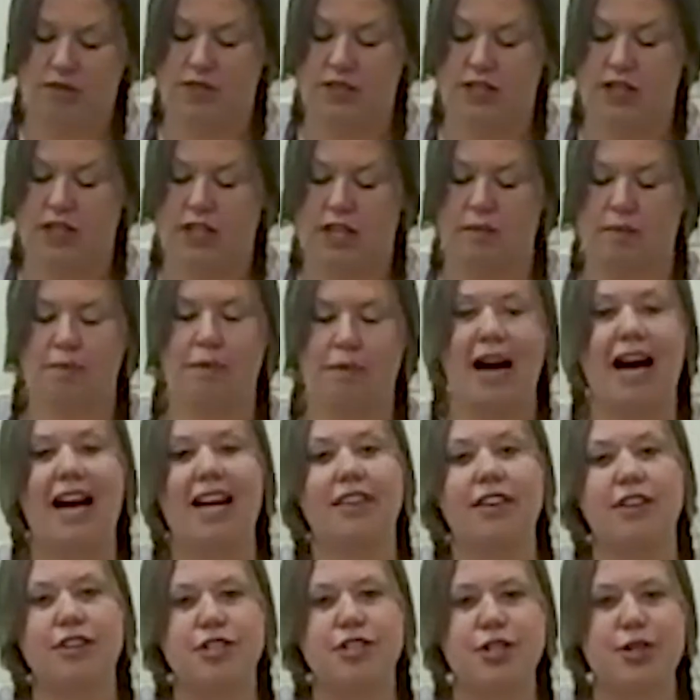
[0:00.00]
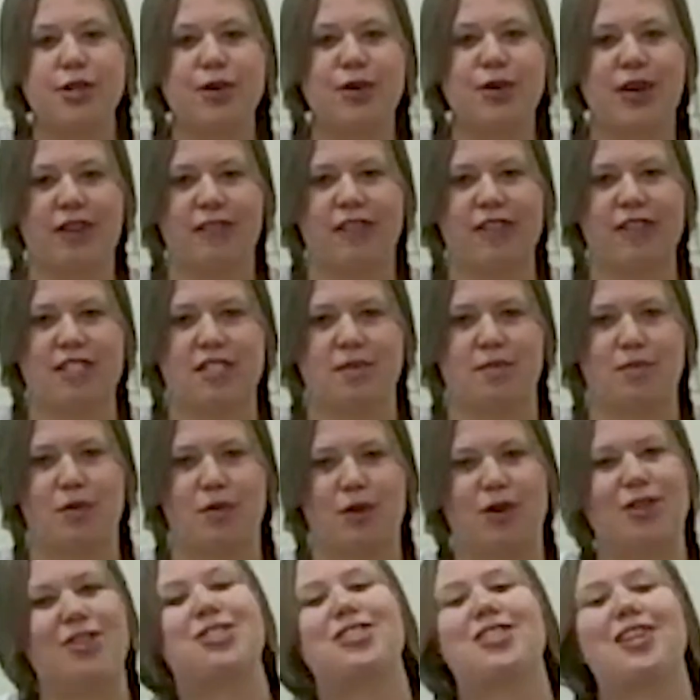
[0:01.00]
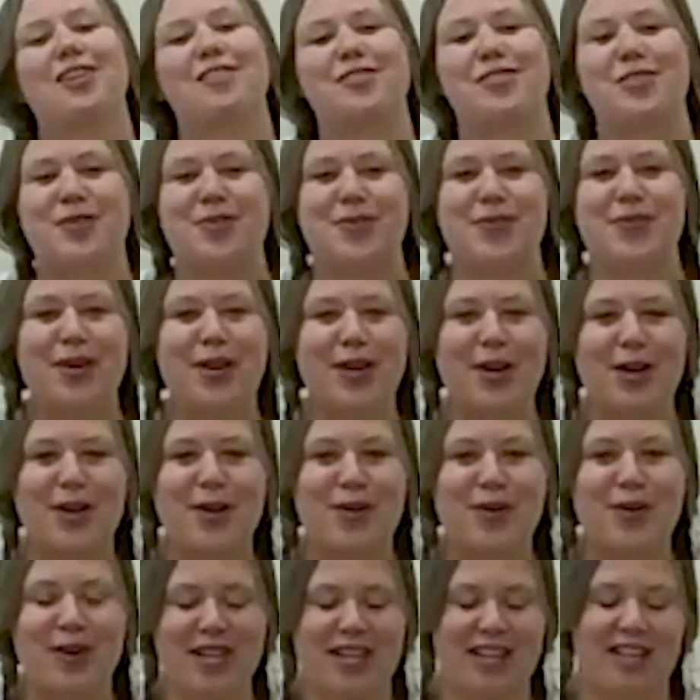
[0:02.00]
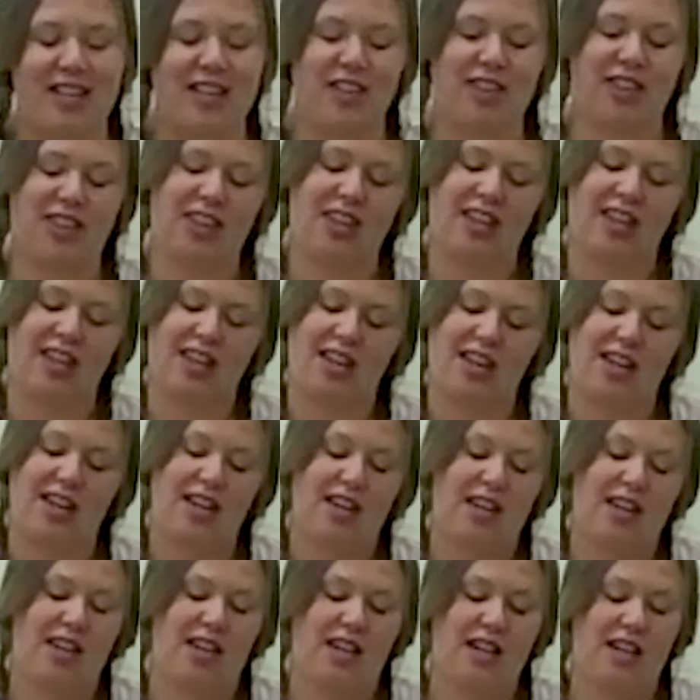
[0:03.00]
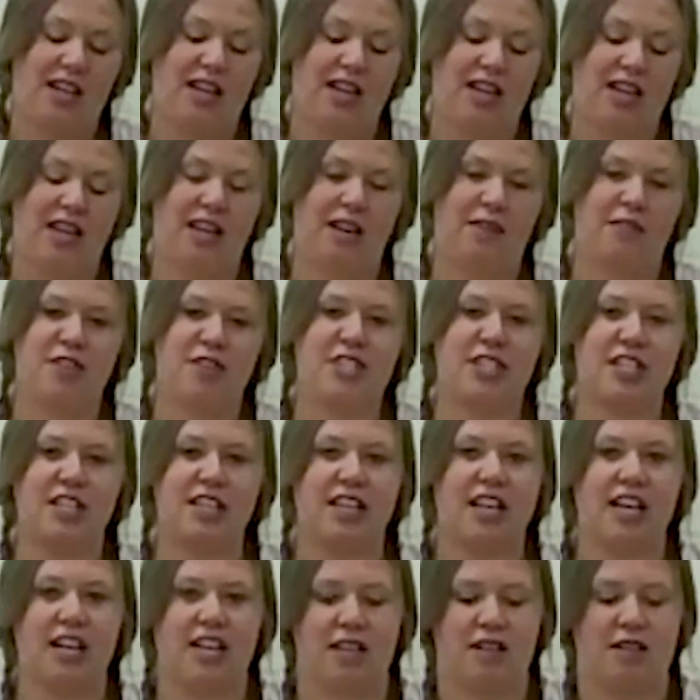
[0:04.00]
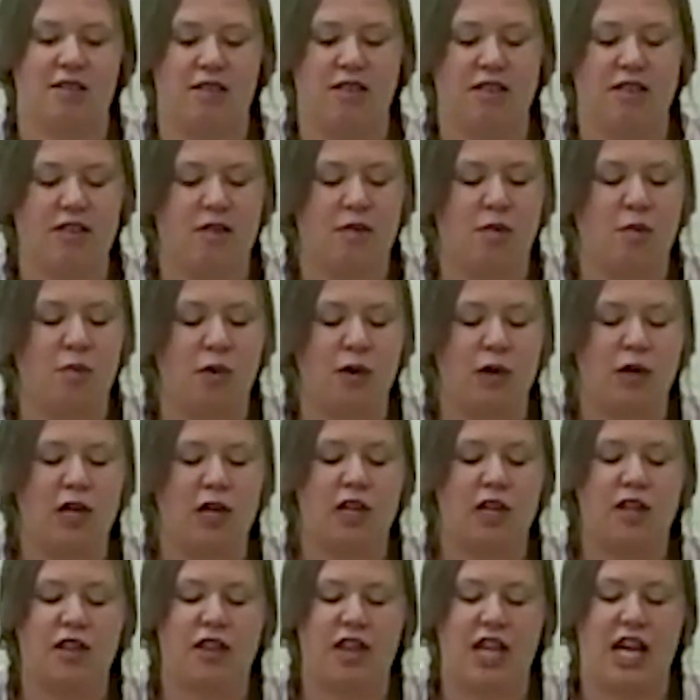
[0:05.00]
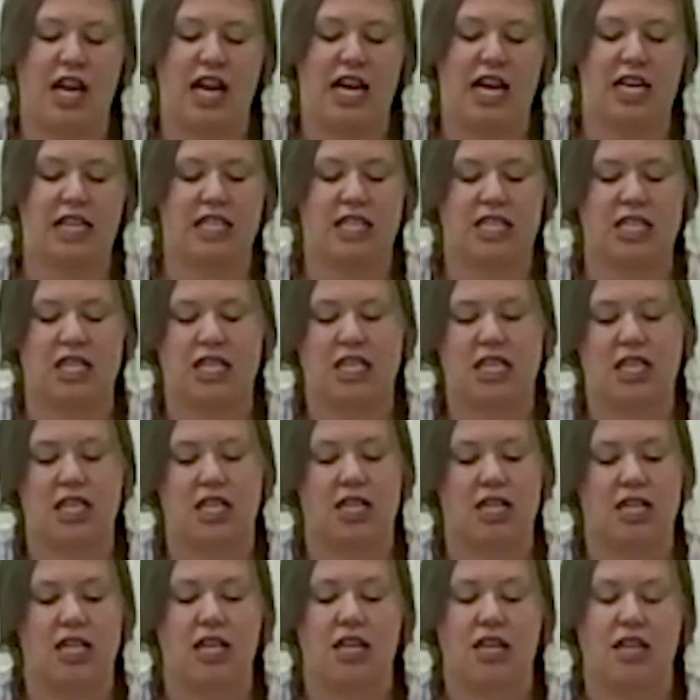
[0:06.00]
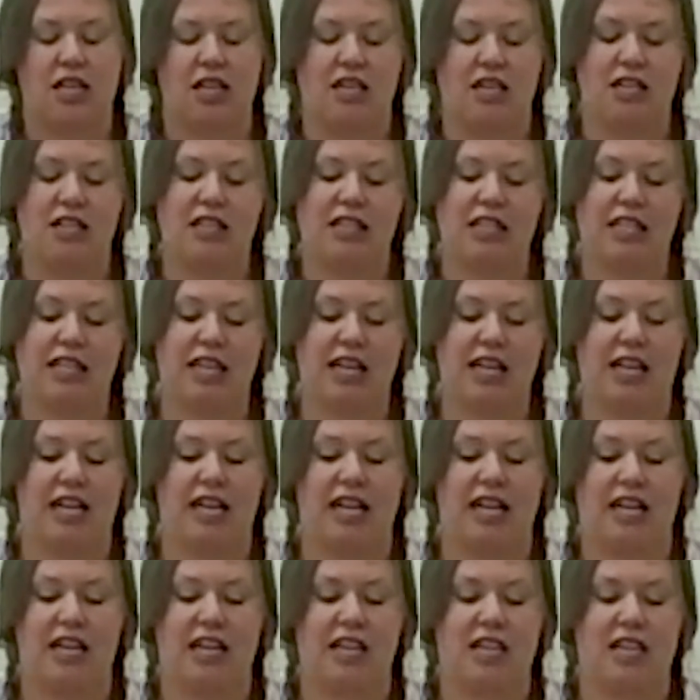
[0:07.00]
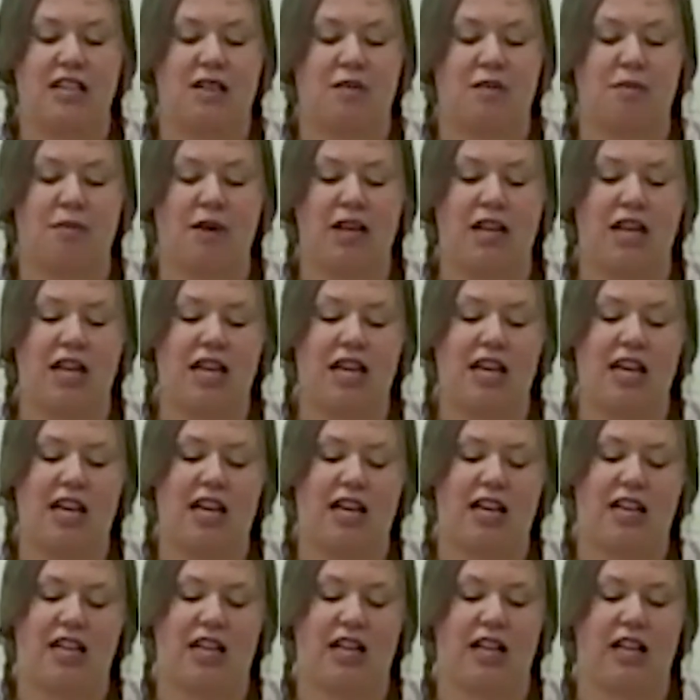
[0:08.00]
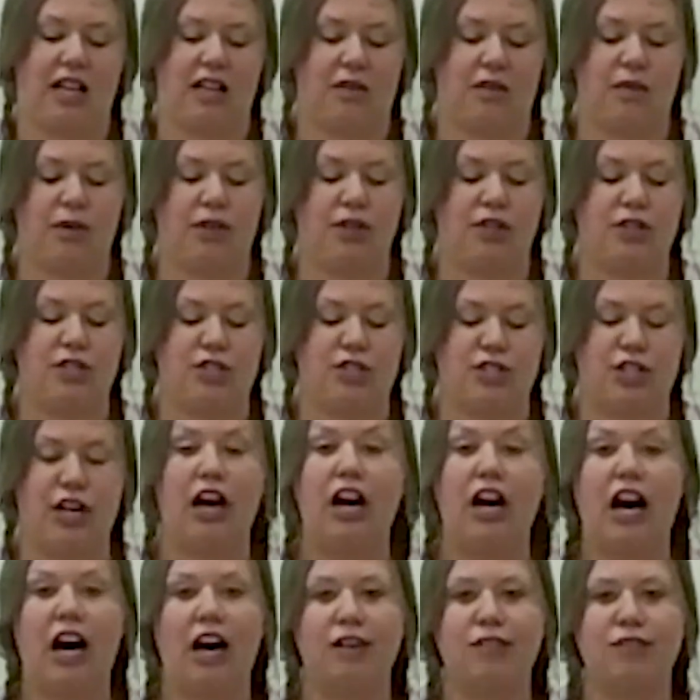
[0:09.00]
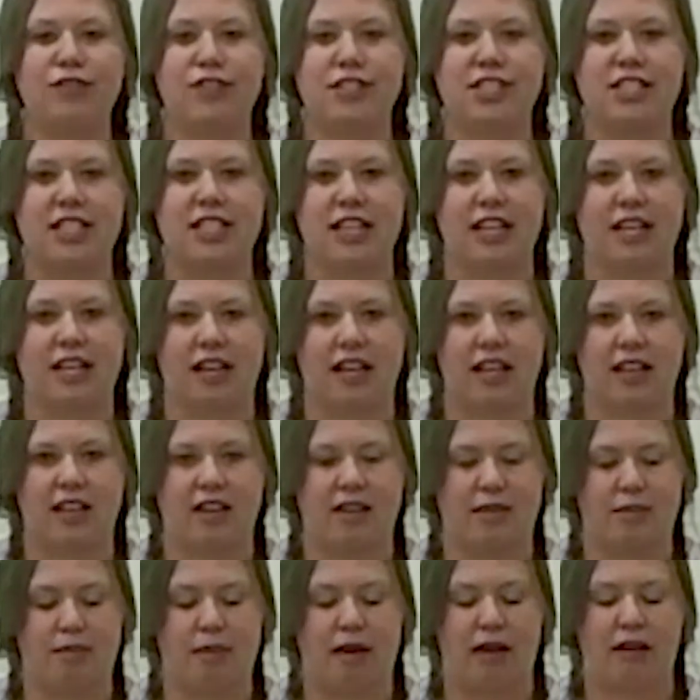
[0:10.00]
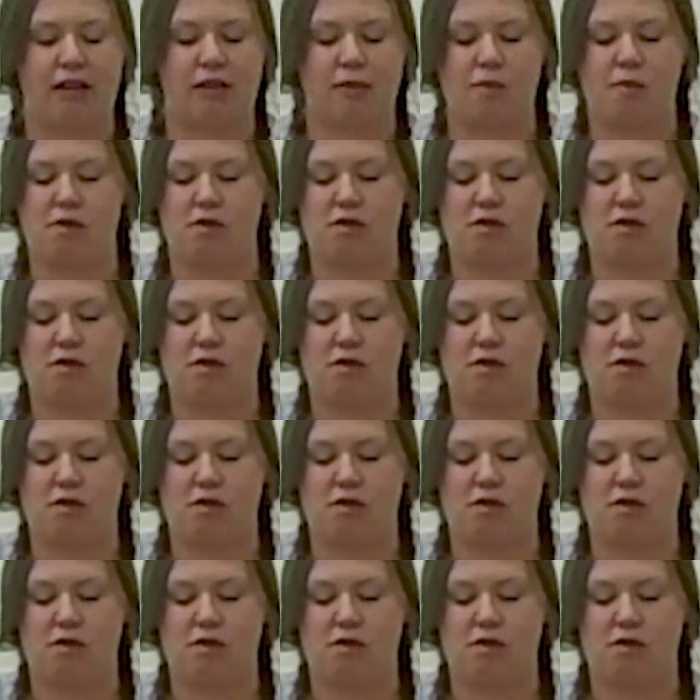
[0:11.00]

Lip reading: gonna combine the 2, give us some more stuff to work with. And I'm just gonna kind of work that clay in my hand and get it real soft and malleable.